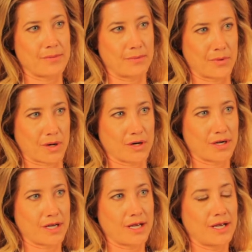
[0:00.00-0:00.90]
come aboard
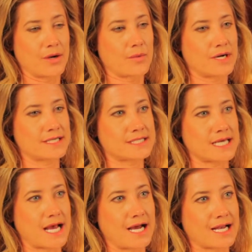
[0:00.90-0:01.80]
was
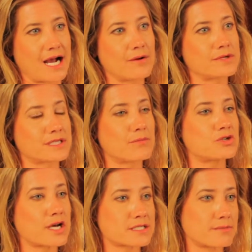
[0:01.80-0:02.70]
that I was
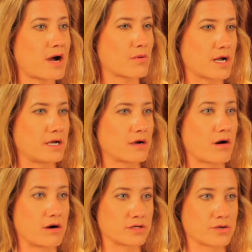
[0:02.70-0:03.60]
just about ready to
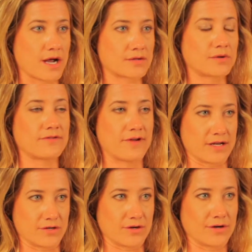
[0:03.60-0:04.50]
contract with a
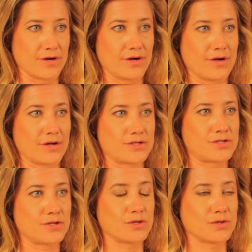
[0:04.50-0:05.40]
vendor
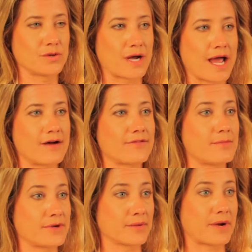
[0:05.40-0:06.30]
to have
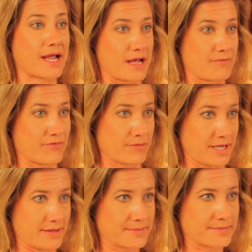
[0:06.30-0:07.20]
them build my app for
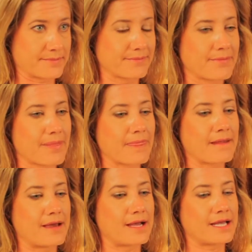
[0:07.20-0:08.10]
me.
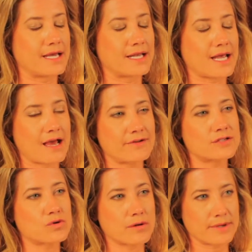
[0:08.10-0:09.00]
In
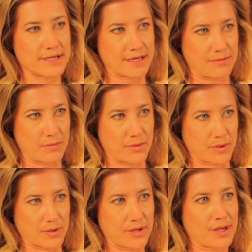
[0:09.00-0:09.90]
having Scorpion come
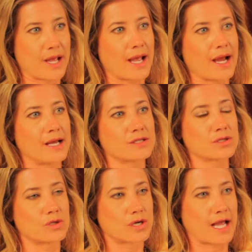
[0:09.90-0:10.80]
aboard and
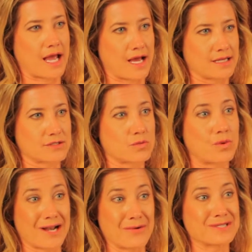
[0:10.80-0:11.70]
look at
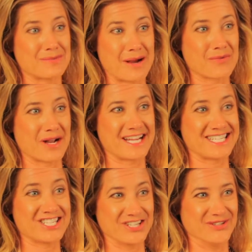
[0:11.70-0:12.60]
what I was about ready
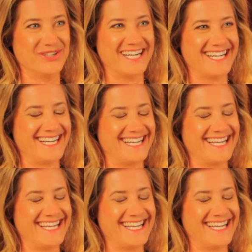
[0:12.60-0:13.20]
to do,